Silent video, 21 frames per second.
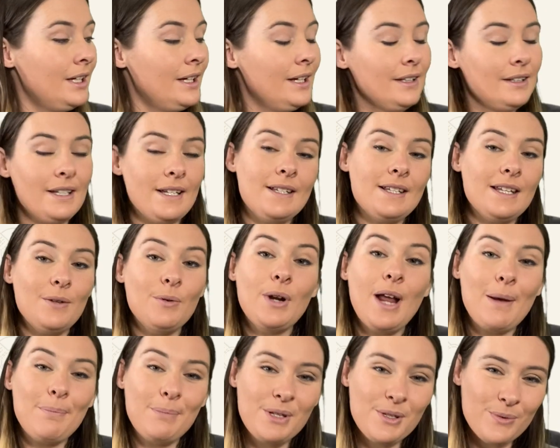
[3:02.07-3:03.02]
Let's see what
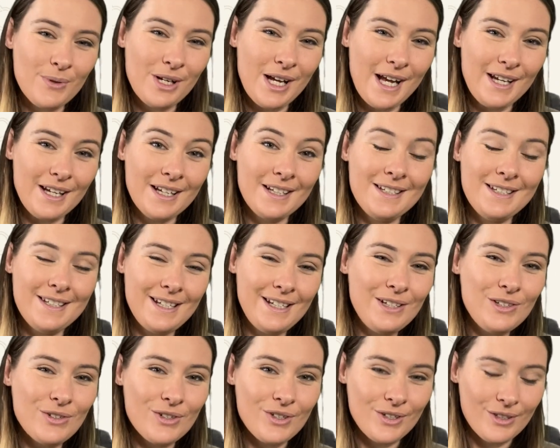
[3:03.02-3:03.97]
happens when I
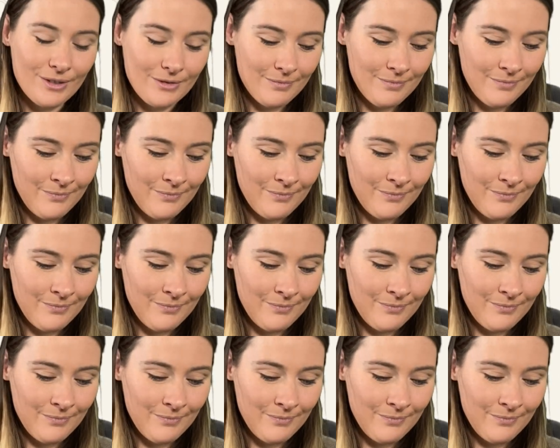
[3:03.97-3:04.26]
detune.